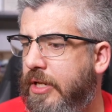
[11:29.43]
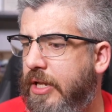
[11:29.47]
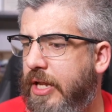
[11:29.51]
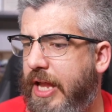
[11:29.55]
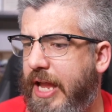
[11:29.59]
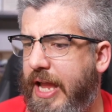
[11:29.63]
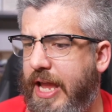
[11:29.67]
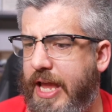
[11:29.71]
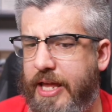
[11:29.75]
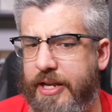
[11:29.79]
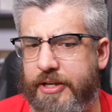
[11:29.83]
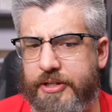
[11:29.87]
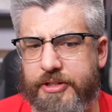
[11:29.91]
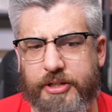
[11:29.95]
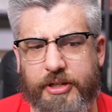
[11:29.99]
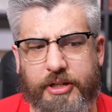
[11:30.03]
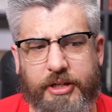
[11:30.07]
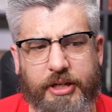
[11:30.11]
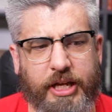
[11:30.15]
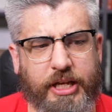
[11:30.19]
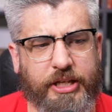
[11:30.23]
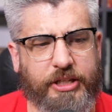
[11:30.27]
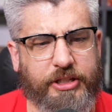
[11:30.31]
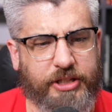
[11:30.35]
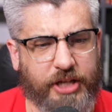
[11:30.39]
And
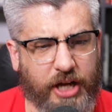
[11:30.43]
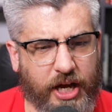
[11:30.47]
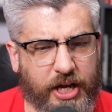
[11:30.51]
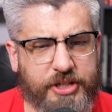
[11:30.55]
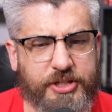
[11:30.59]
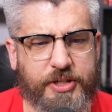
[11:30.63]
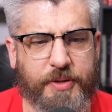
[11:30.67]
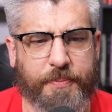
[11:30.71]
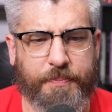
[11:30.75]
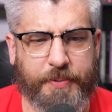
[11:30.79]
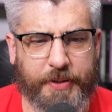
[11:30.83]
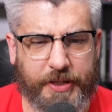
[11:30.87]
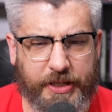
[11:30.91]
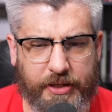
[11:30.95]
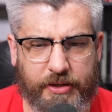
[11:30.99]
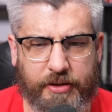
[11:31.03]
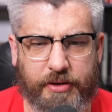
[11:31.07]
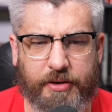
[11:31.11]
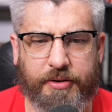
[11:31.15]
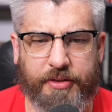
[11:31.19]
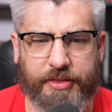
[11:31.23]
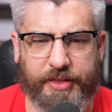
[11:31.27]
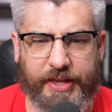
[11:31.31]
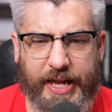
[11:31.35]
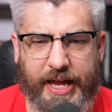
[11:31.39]
it does
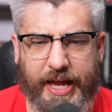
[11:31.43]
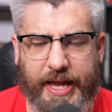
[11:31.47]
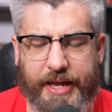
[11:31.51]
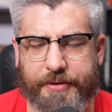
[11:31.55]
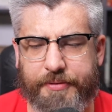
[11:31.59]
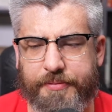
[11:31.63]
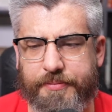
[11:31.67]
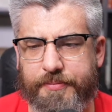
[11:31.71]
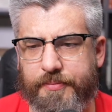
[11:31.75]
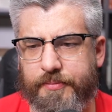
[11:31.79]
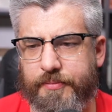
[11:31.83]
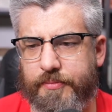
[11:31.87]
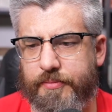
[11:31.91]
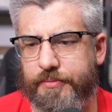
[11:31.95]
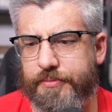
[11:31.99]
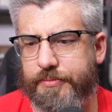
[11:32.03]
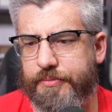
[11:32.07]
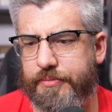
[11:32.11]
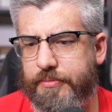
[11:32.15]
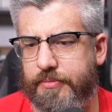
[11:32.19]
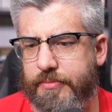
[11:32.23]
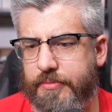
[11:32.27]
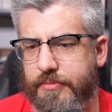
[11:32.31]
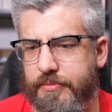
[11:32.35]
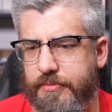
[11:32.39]
appear that
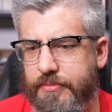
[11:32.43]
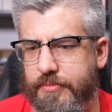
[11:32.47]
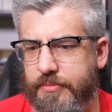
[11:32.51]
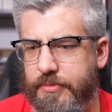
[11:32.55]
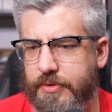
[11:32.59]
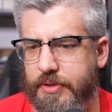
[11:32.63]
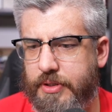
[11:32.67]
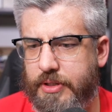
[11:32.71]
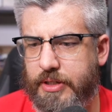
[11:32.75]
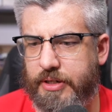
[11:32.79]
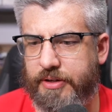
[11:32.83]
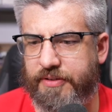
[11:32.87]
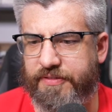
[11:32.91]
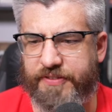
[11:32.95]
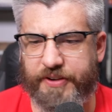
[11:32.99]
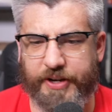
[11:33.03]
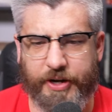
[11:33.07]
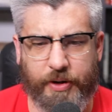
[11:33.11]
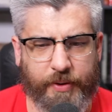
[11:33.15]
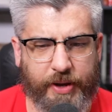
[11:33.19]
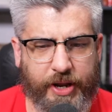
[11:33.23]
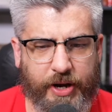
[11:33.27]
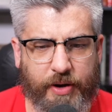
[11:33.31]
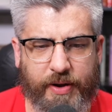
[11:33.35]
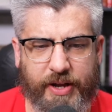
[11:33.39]

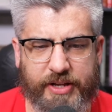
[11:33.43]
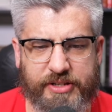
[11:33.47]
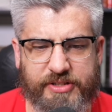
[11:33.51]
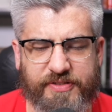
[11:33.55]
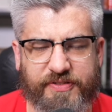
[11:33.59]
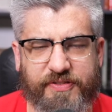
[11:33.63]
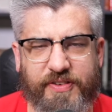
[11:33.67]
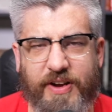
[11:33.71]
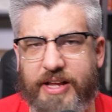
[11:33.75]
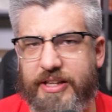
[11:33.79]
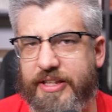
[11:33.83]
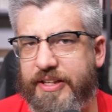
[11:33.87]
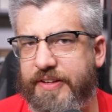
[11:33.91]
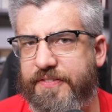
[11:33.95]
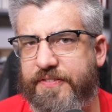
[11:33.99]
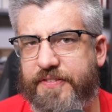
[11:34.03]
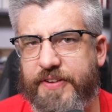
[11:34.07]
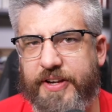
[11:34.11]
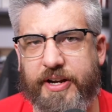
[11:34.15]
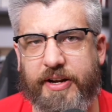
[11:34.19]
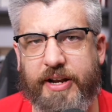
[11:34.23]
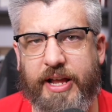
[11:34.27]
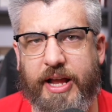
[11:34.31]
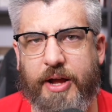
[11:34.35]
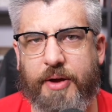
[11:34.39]
Figueiredo has finally
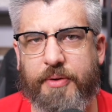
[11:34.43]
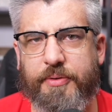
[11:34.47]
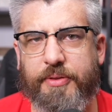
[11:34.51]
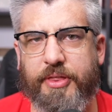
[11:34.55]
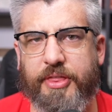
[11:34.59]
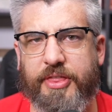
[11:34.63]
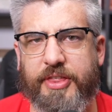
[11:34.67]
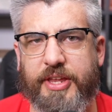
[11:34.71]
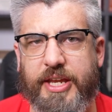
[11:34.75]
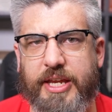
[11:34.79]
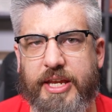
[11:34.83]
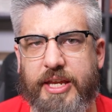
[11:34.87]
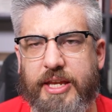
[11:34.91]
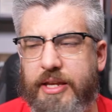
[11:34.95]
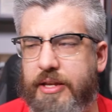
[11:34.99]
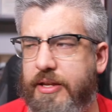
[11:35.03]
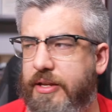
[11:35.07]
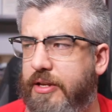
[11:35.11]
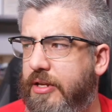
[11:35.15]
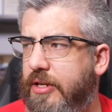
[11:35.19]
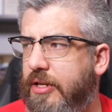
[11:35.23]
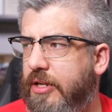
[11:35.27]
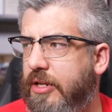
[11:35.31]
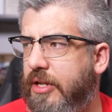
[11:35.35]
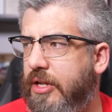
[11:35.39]
figured out
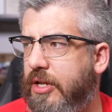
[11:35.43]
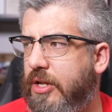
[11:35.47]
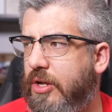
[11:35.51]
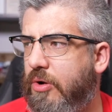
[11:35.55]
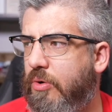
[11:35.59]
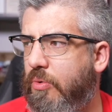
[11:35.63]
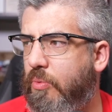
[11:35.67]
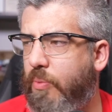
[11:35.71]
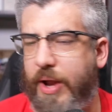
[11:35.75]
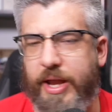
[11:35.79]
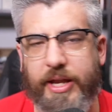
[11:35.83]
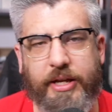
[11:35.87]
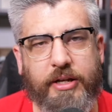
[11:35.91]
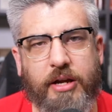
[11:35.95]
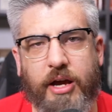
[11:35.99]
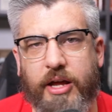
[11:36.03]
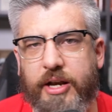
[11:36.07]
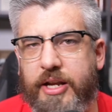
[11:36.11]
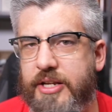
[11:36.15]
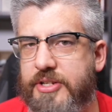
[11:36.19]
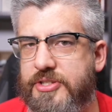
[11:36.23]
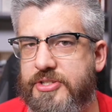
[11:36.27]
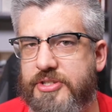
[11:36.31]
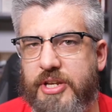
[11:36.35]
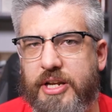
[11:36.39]
the weight
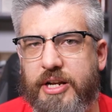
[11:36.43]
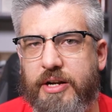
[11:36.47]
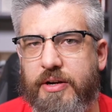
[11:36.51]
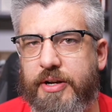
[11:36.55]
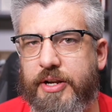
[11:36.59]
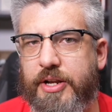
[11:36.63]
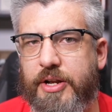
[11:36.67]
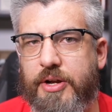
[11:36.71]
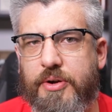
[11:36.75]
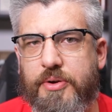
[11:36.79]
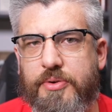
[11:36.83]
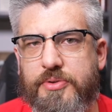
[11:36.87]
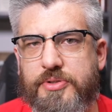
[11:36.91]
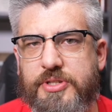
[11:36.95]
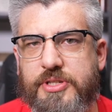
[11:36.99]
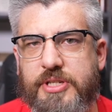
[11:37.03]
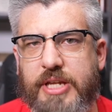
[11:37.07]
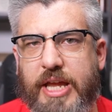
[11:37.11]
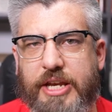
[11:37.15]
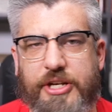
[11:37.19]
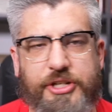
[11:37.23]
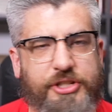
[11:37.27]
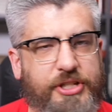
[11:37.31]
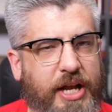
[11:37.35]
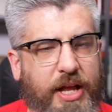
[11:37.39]
cutting scenarios
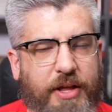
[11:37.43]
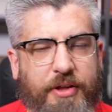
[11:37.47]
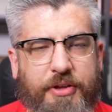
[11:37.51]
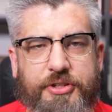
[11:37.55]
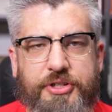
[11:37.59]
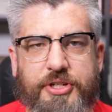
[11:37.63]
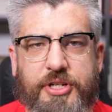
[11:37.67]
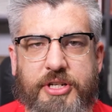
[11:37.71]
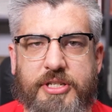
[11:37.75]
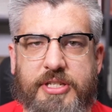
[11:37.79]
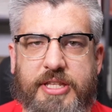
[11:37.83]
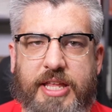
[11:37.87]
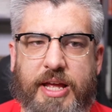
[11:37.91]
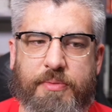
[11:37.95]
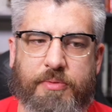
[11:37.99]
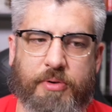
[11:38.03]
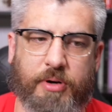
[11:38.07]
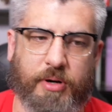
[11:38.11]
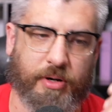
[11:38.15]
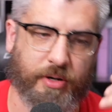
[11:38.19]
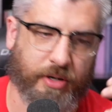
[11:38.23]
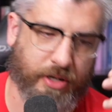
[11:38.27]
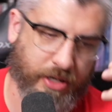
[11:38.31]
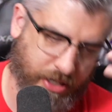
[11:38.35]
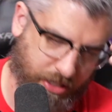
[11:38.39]
and challenges that
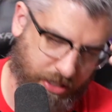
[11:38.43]
were